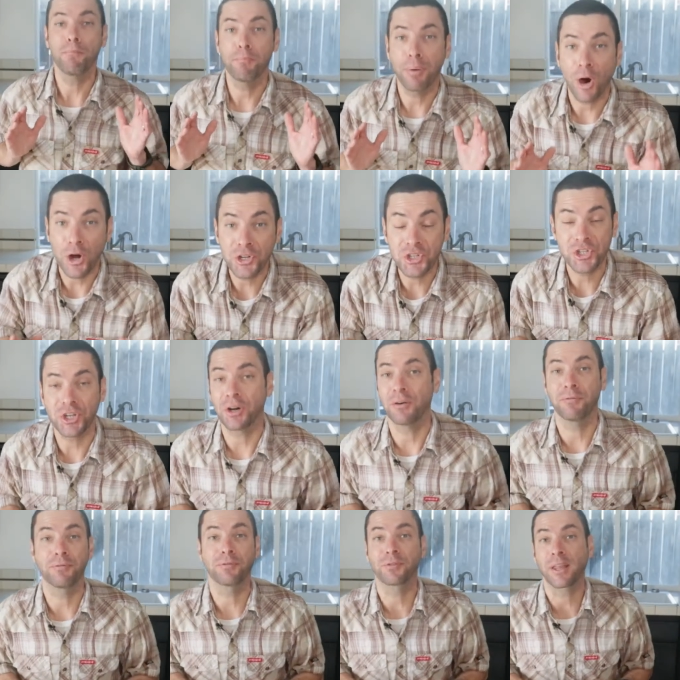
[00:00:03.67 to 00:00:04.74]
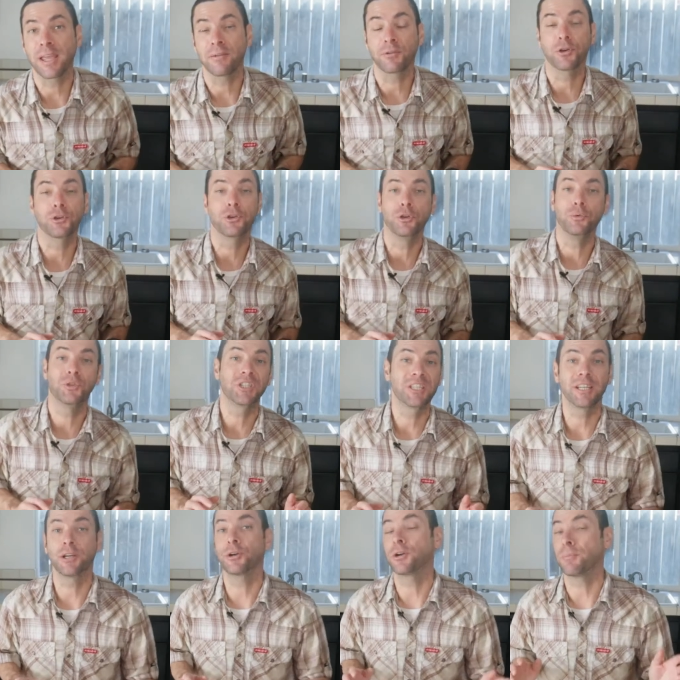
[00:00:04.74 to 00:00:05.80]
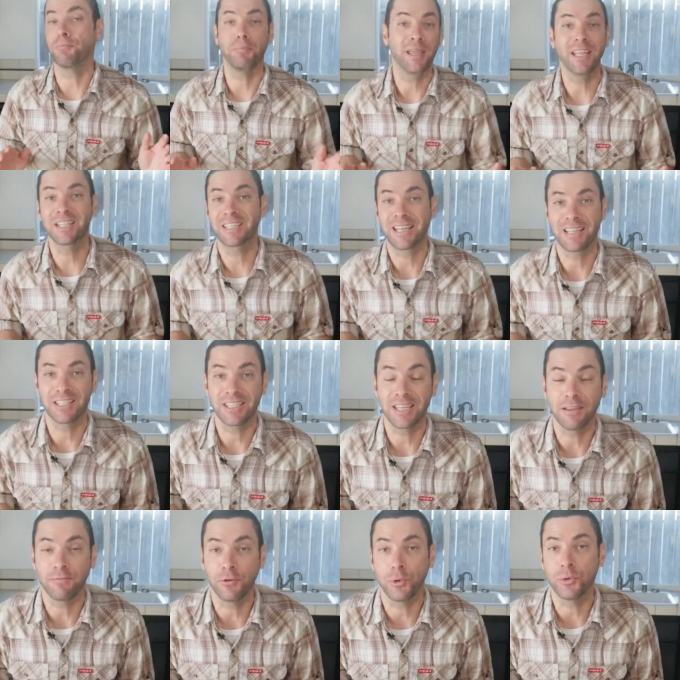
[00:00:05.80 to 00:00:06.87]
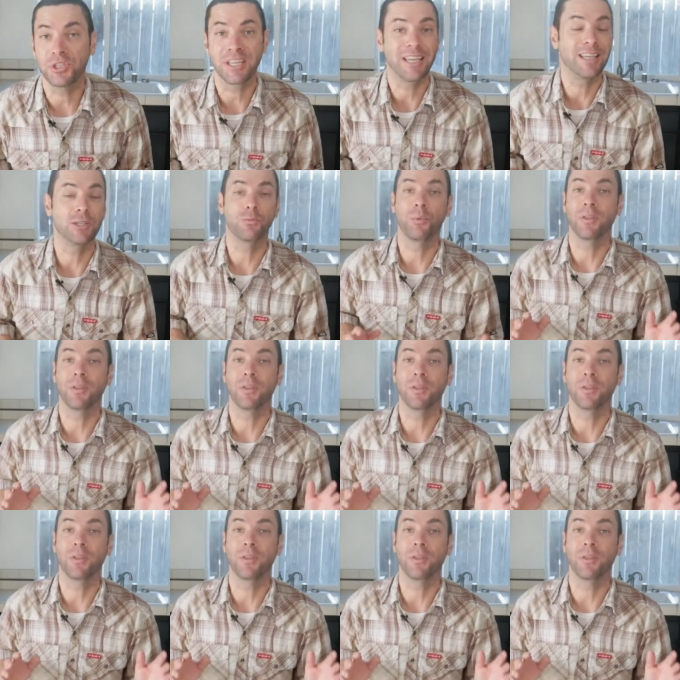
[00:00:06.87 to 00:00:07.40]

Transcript: punch of flavor to seared meats and seafoods is